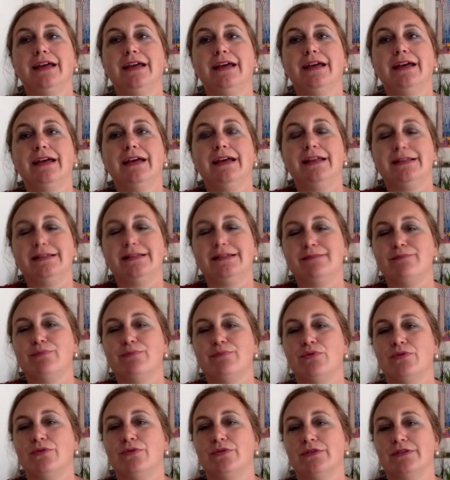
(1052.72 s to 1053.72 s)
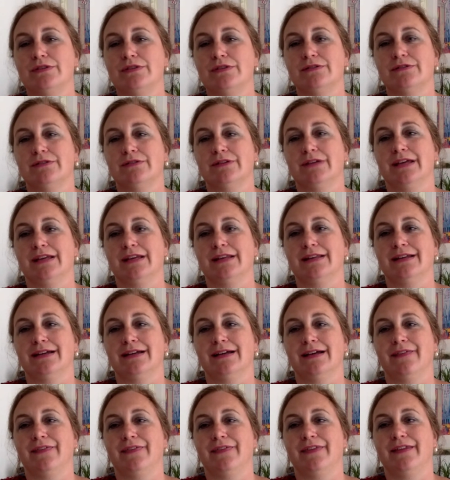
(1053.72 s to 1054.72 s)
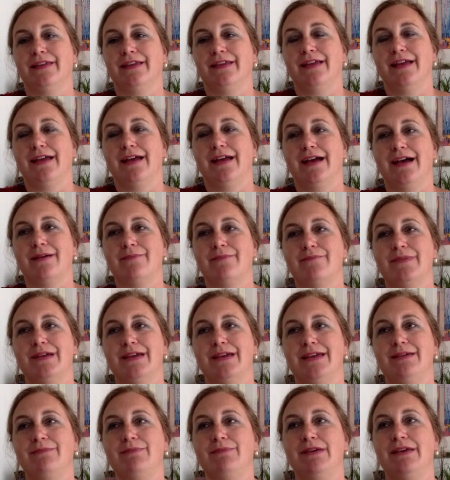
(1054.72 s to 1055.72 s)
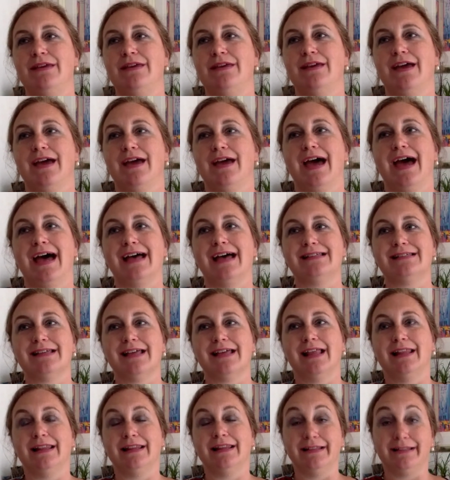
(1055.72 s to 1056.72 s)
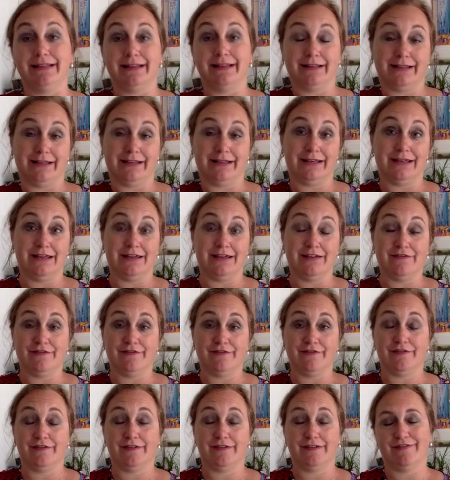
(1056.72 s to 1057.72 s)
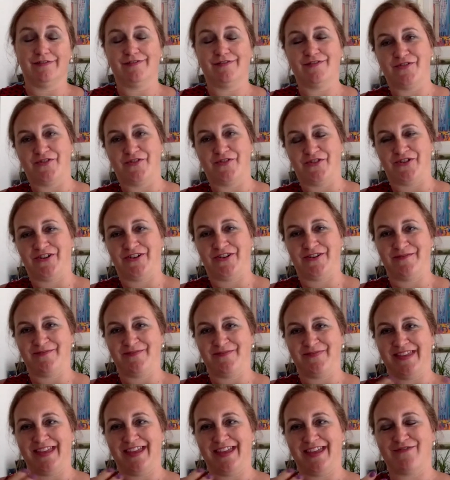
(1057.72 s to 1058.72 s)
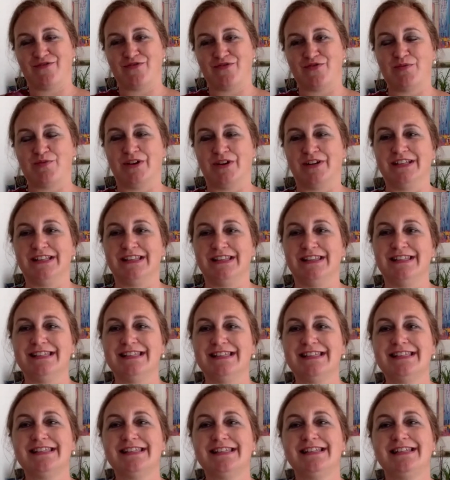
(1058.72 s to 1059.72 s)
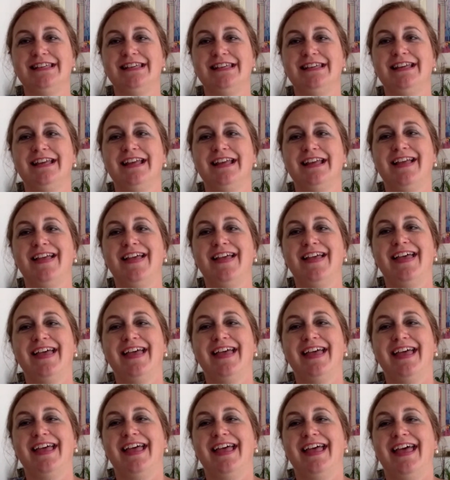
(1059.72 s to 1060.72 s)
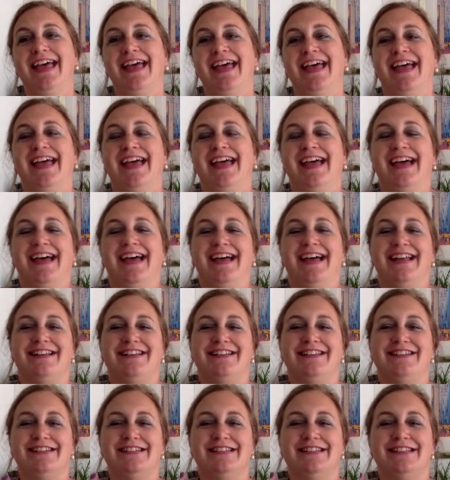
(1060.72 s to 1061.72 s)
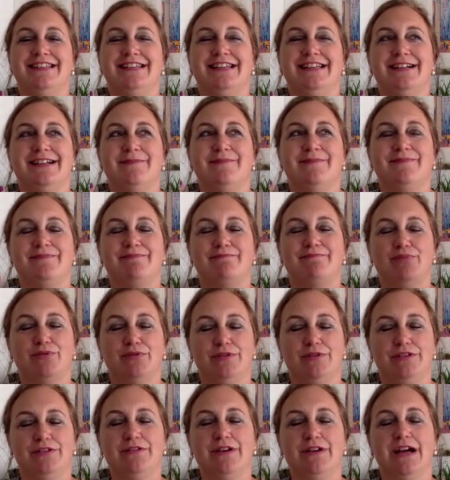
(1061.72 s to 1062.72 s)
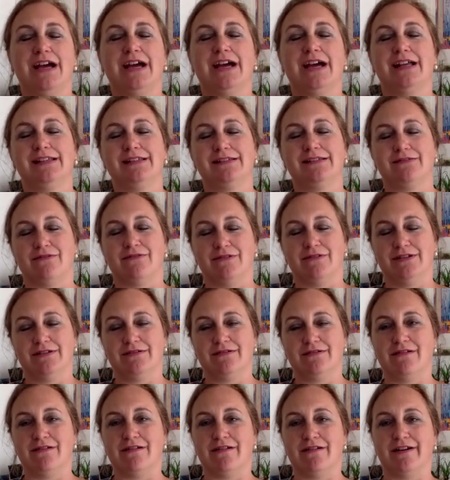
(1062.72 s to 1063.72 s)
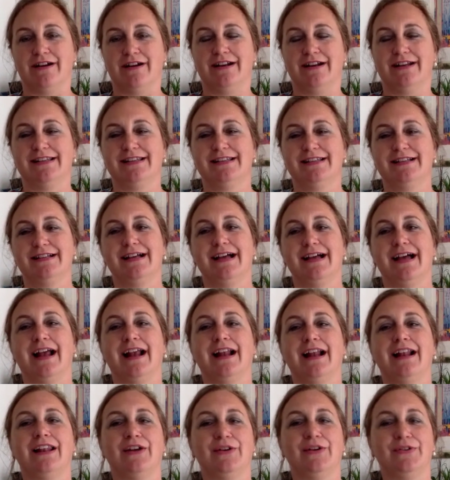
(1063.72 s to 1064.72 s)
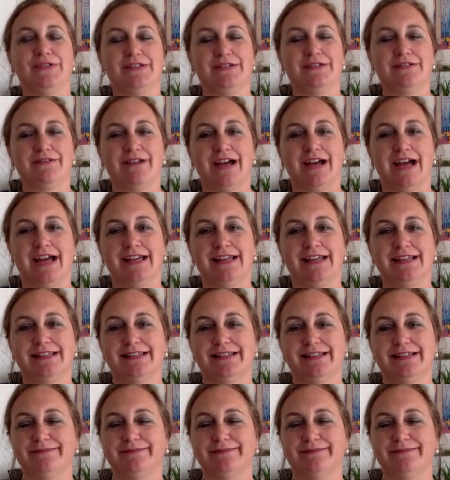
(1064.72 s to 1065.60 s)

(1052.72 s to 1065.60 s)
it's important to get that. And maybe as a little gift for everybody listening, just put your hands on your heart and close your eyes